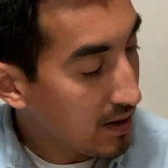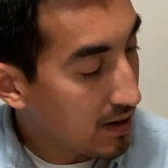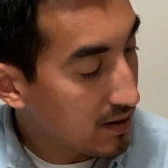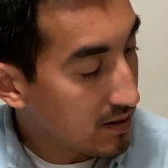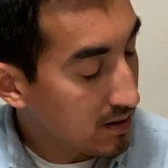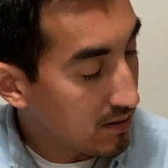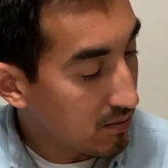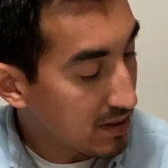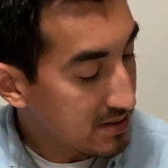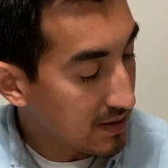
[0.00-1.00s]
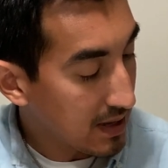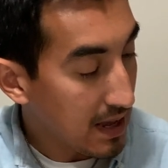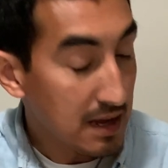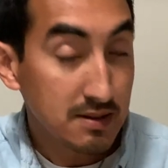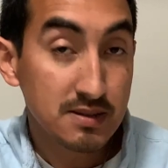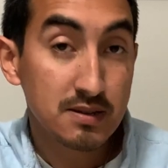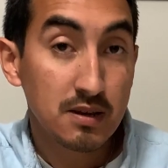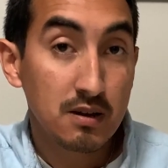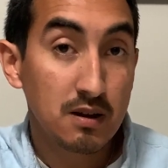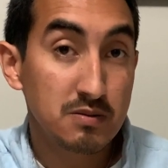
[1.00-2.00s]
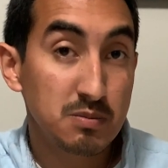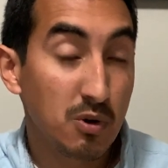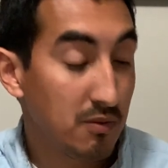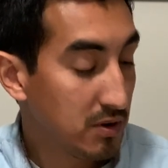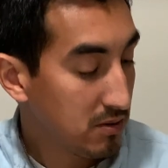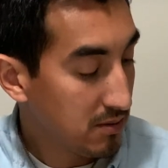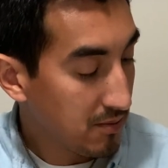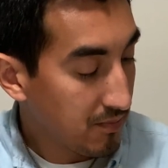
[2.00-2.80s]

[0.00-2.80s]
and the rest of the cast of Smallville.